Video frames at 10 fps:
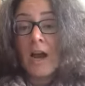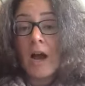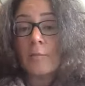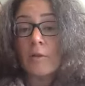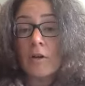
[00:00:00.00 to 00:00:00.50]

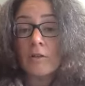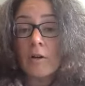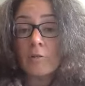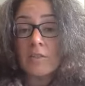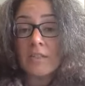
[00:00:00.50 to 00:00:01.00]
I'm not
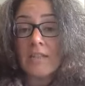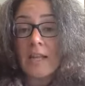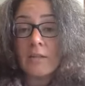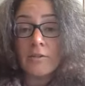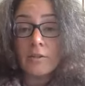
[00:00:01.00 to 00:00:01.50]
going to
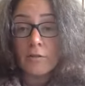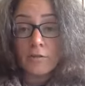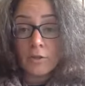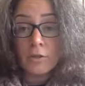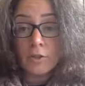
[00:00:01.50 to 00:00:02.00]
tell you your
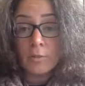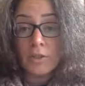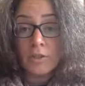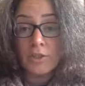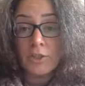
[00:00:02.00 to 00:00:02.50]
future
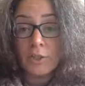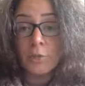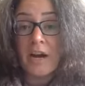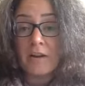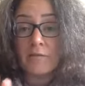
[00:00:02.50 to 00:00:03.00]
because
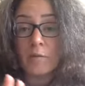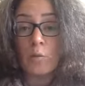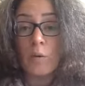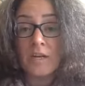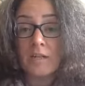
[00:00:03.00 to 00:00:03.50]
you have the
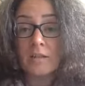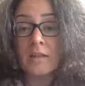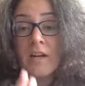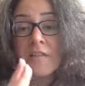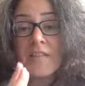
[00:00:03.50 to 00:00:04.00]
will,
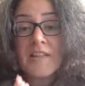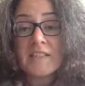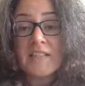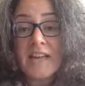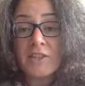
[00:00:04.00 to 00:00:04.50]
the
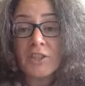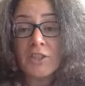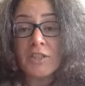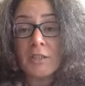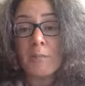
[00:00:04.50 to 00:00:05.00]

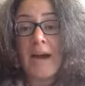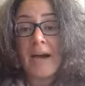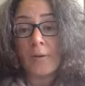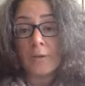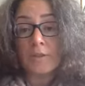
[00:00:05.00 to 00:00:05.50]
intention, and the
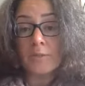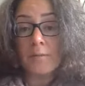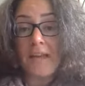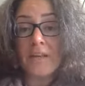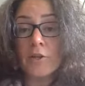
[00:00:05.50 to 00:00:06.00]
power to
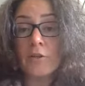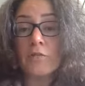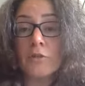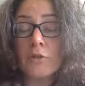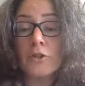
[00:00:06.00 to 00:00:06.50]
make your
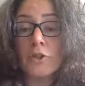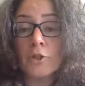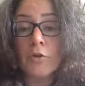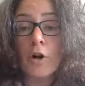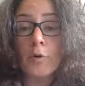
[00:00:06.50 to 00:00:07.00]
future
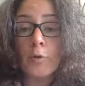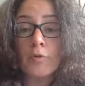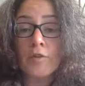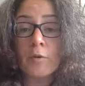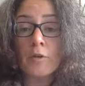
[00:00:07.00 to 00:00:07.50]
your own.
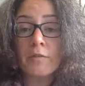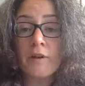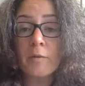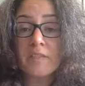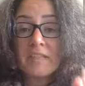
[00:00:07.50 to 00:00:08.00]
So what if
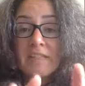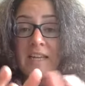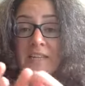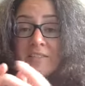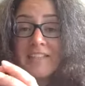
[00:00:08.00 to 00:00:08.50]
I was to say,
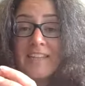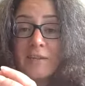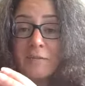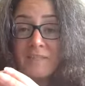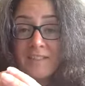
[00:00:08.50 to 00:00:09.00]
here's a
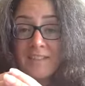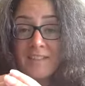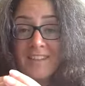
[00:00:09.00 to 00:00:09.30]
gift.